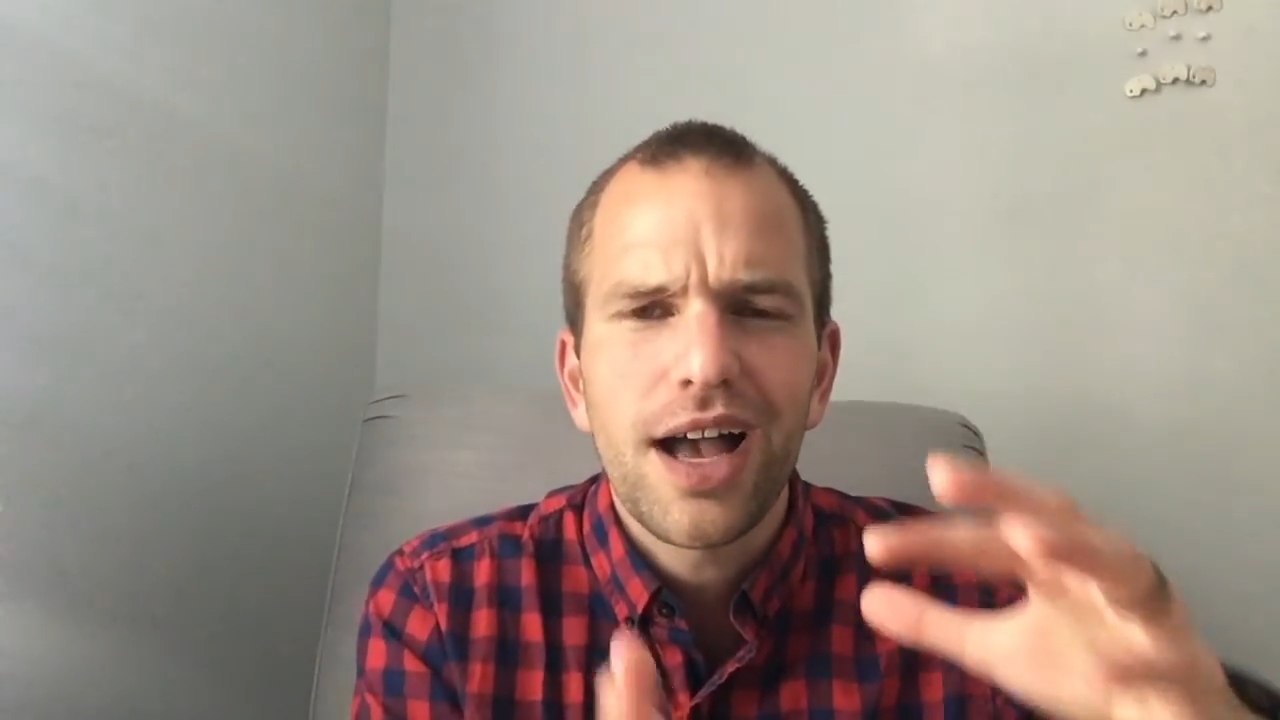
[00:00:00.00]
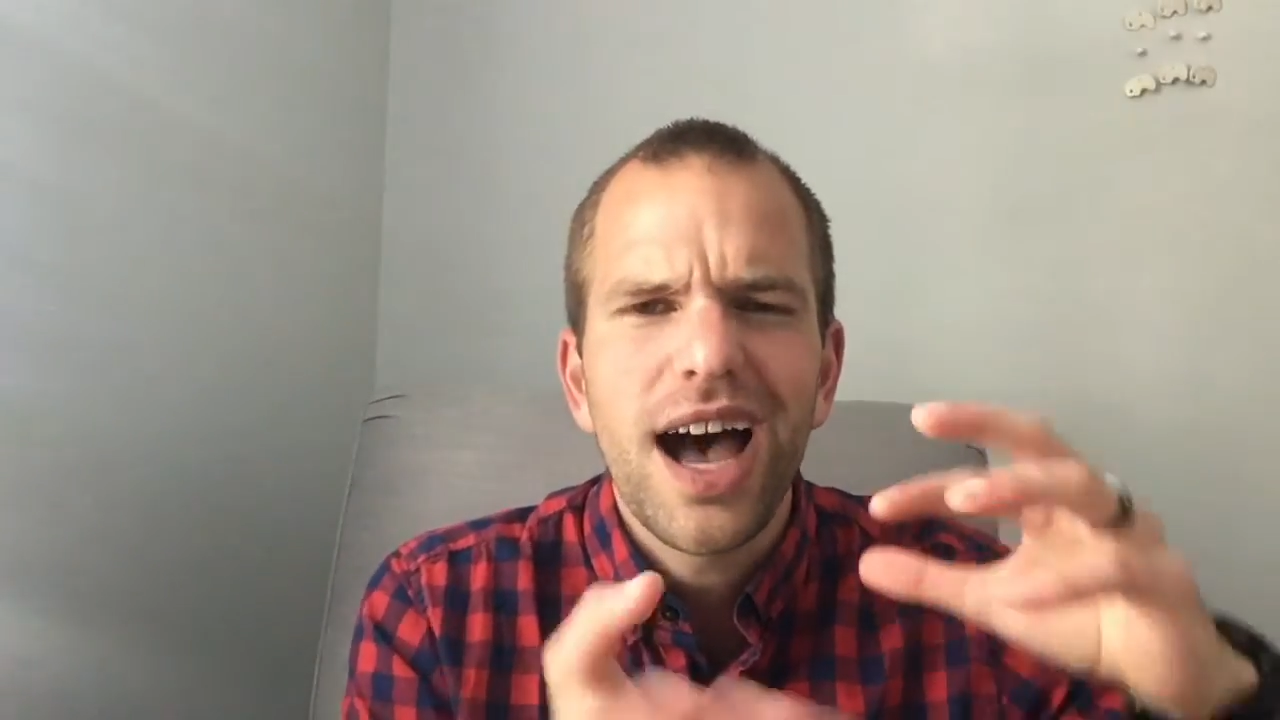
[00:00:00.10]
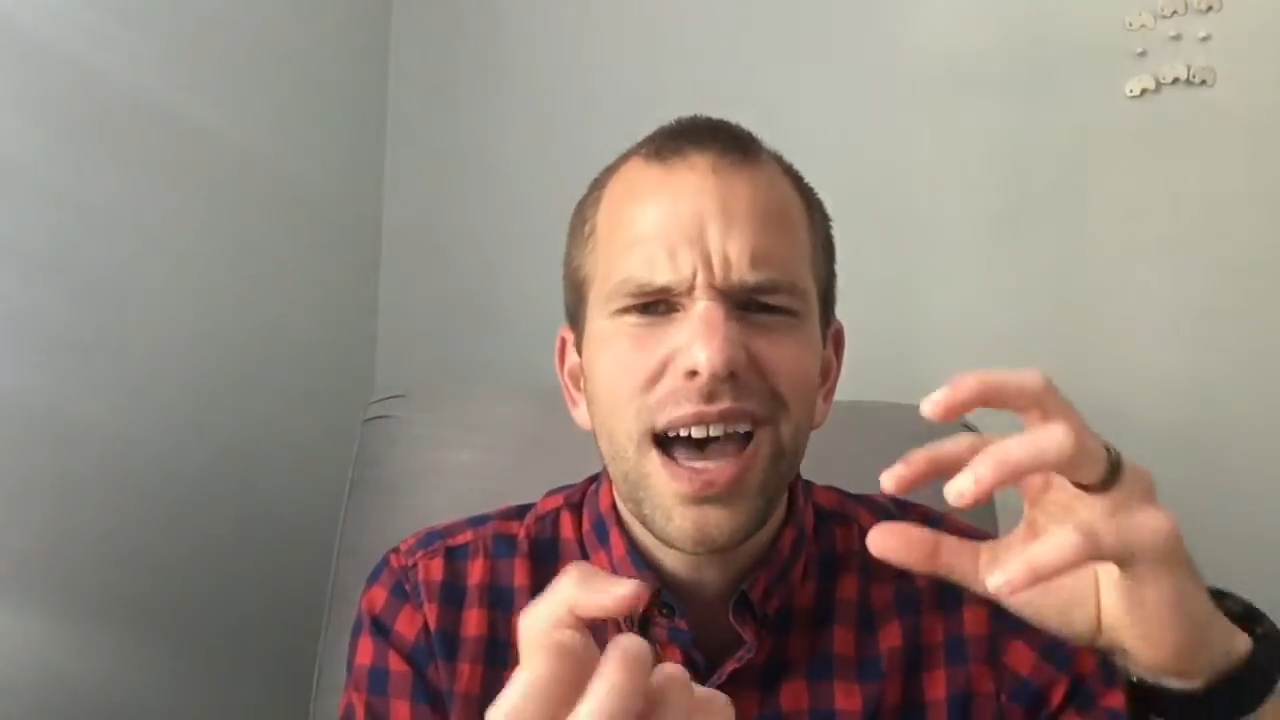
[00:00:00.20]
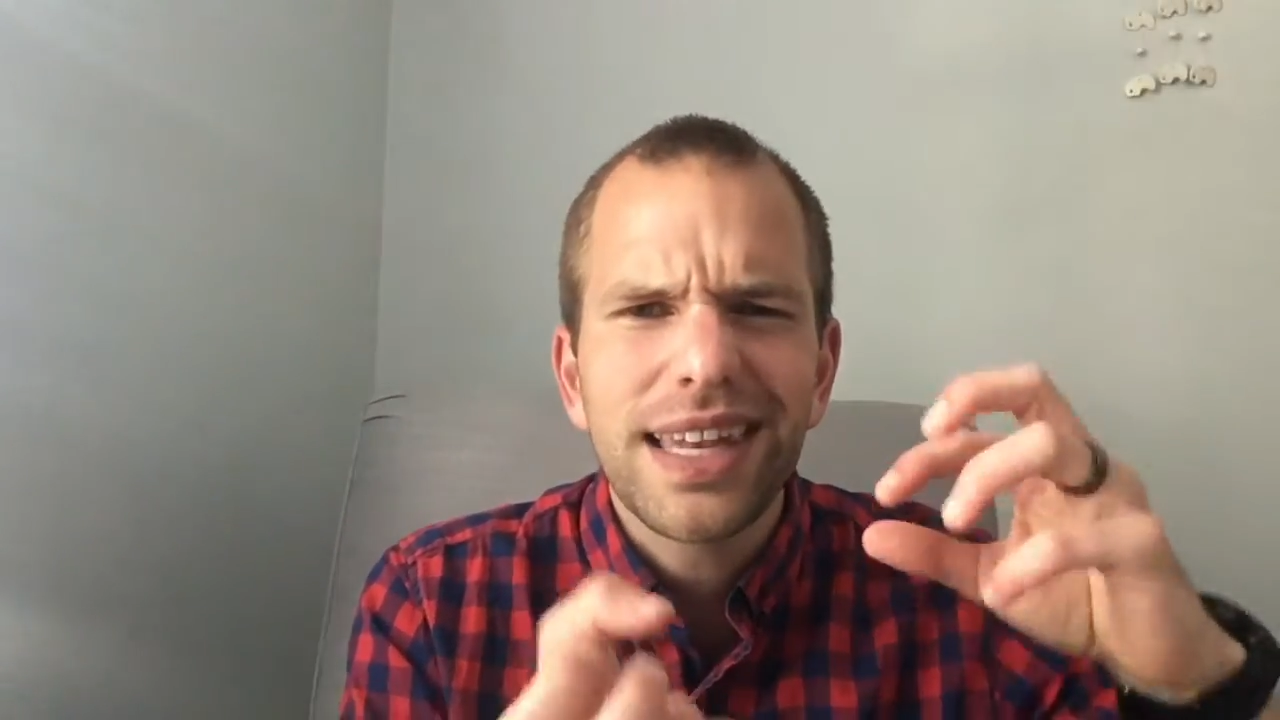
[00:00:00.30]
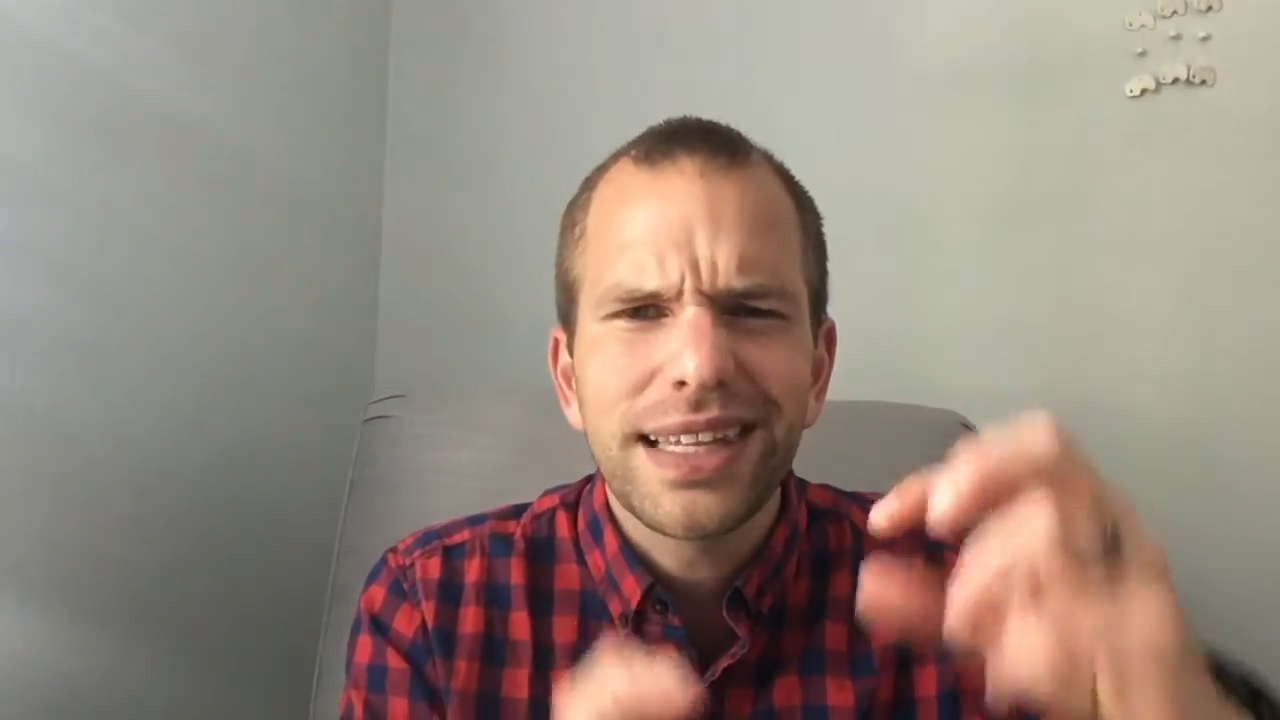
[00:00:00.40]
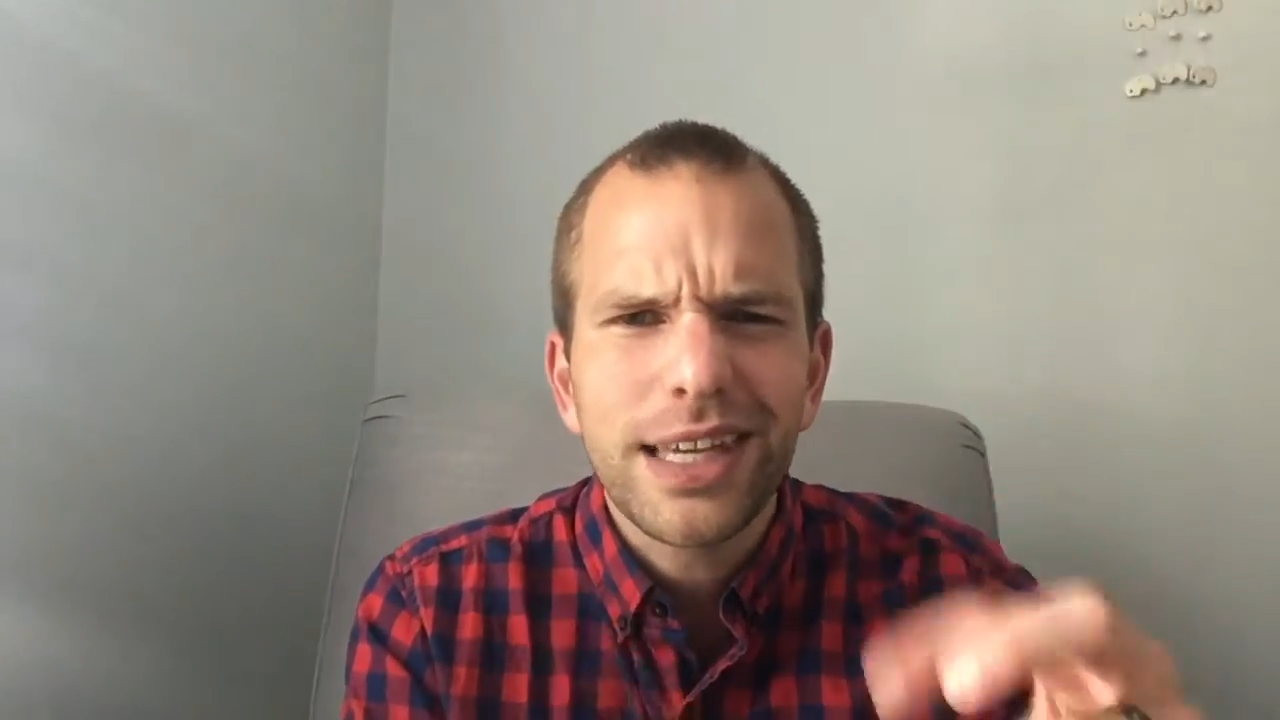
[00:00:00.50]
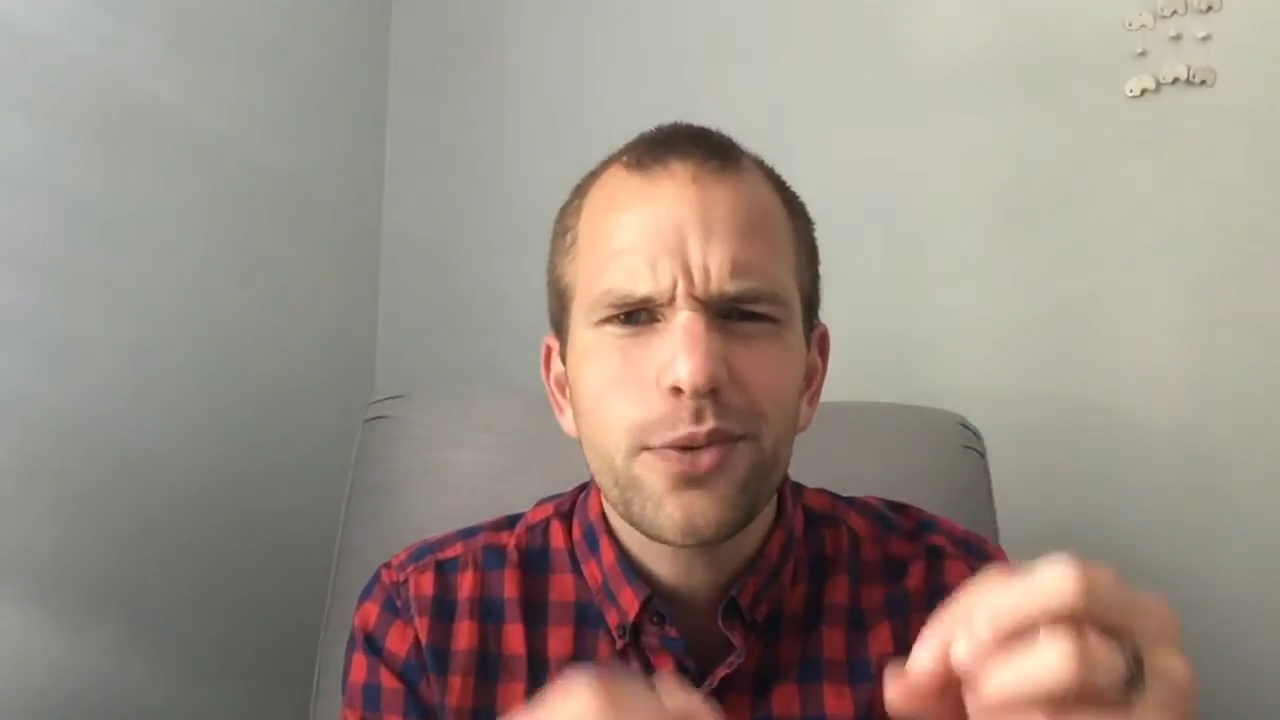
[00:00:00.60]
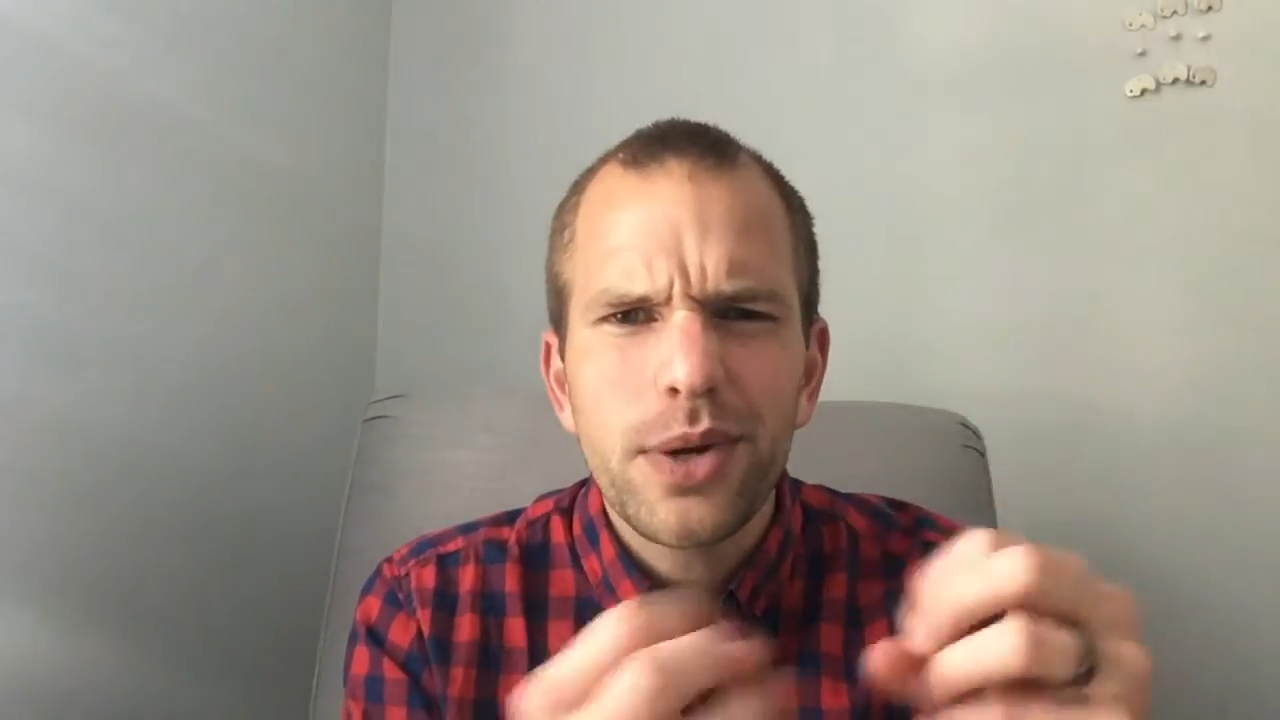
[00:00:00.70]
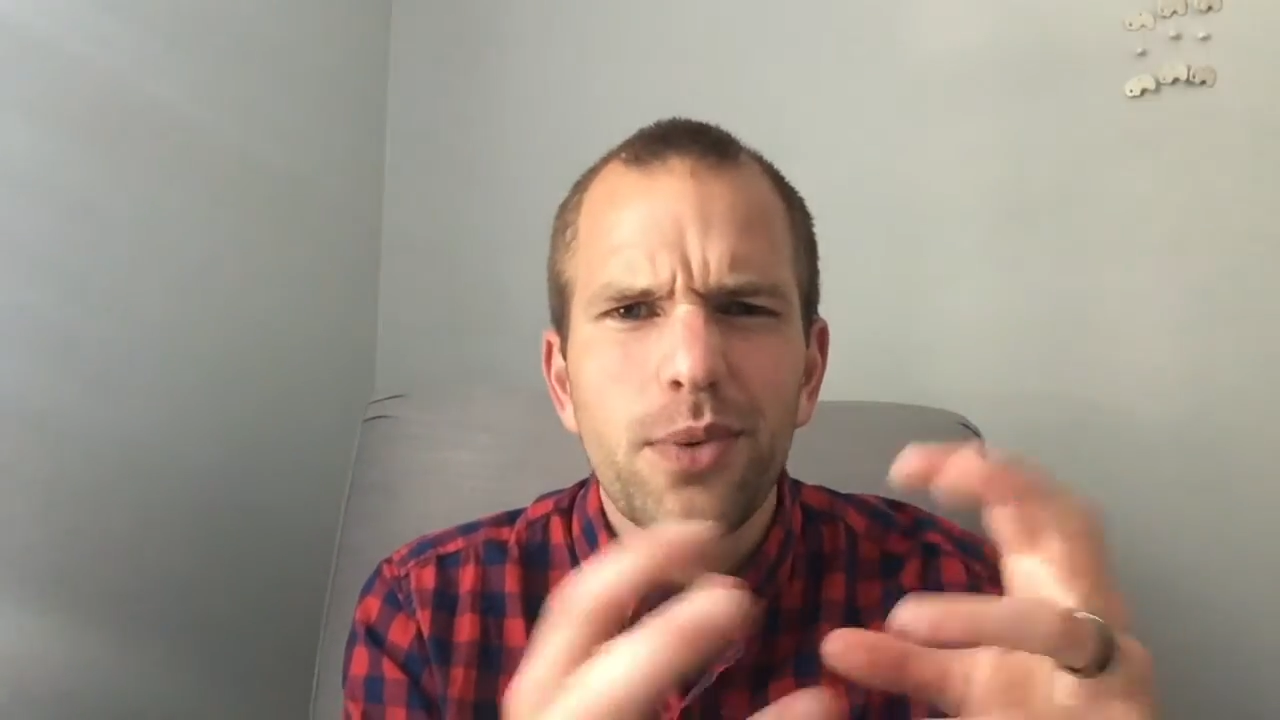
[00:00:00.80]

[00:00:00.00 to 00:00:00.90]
hot liquid